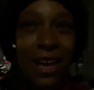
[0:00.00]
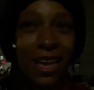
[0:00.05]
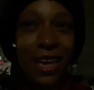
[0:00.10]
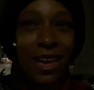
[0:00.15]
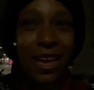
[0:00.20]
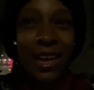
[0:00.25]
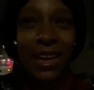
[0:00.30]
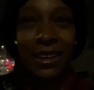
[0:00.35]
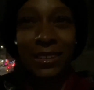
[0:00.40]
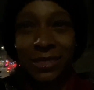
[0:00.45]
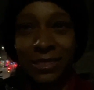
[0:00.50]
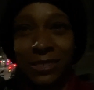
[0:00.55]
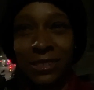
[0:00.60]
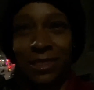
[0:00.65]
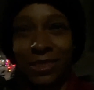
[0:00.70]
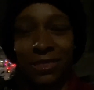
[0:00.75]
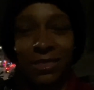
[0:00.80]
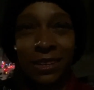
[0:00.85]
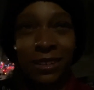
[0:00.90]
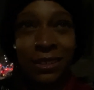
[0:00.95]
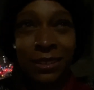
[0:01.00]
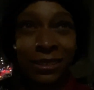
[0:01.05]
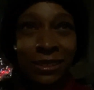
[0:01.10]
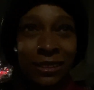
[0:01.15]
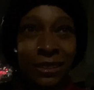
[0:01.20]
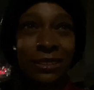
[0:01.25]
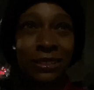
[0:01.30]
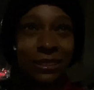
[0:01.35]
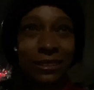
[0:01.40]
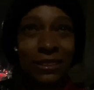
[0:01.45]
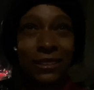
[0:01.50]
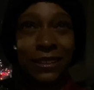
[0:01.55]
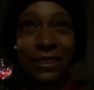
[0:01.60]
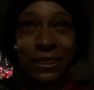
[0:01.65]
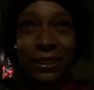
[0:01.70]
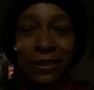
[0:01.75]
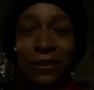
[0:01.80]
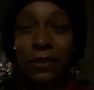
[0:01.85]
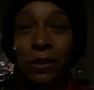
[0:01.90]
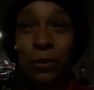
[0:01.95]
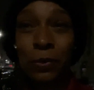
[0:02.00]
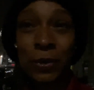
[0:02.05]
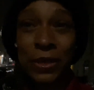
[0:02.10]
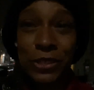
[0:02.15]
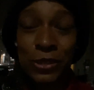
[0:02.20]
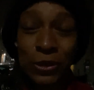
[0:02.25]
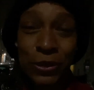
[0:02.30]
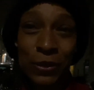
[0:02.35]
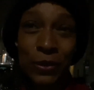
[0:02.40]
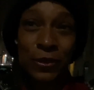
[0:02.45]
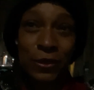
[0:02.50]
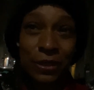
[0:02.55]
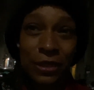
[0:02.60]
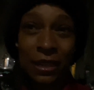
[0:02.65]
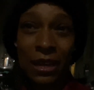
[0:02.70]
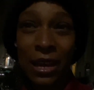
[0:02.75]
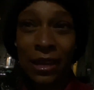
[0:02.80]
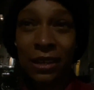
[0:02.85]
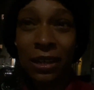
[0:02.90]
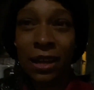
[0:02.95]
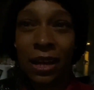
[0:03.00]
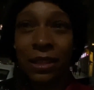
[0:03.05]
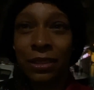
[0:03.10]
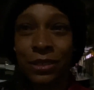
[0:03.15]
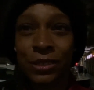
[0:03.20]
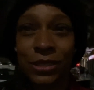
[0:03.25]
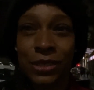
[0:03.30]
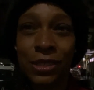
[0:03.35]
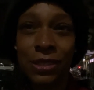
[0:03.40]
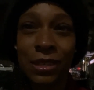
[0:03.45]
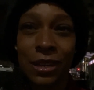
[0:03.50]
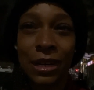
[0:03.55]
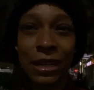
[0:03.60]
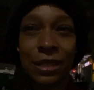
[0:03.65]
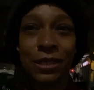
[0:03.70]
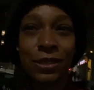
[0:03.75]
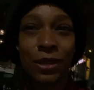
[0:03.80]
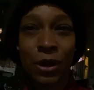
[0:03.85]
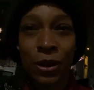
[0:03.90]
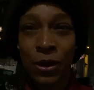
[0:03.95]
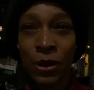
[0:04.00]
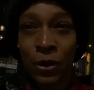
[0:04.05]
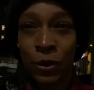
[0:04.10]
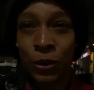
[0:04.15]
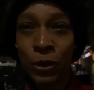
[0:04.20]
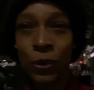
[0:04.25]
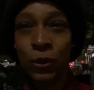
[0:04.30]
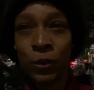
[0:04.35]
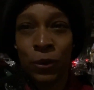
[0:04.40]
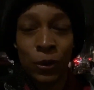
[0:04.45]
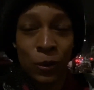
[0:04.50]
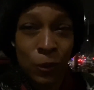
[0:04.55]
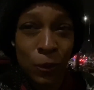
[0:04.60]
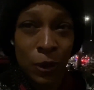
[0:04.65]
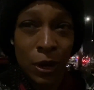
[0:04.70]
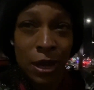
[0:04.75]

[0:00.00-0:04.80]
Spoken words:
And the gynecologist that I saw who